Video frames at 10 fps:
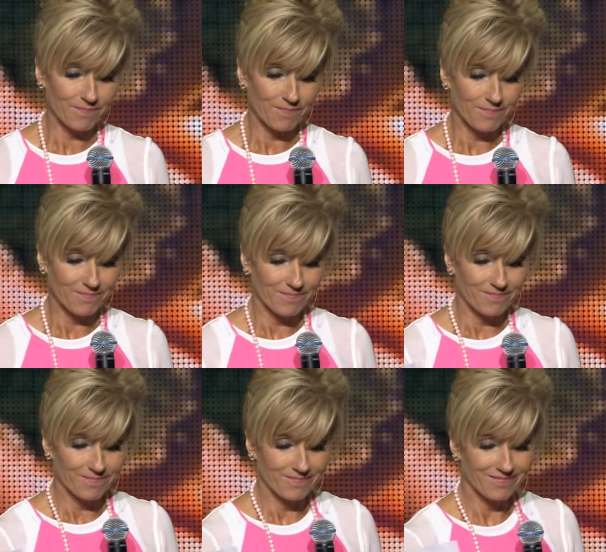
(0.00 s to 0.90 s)

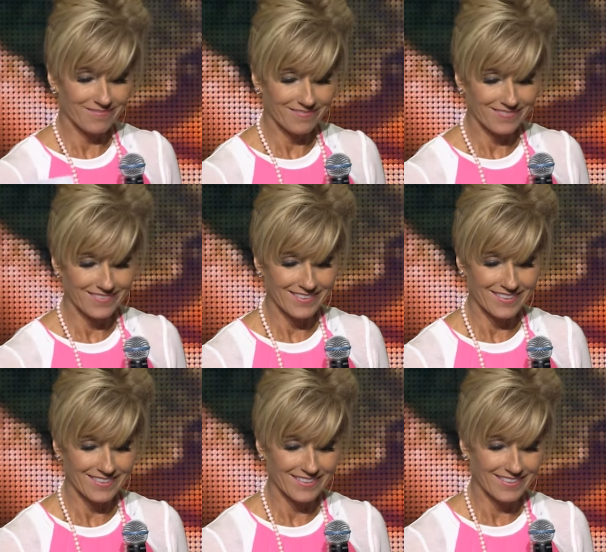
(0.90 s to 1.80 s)

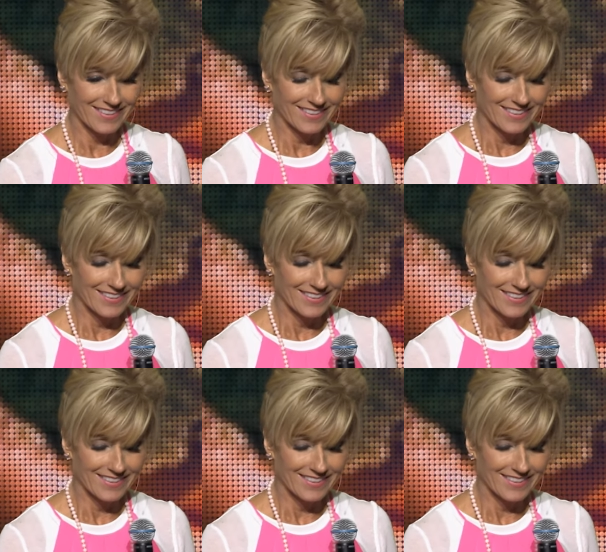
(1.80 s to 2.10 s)
No one is speaking in this clip.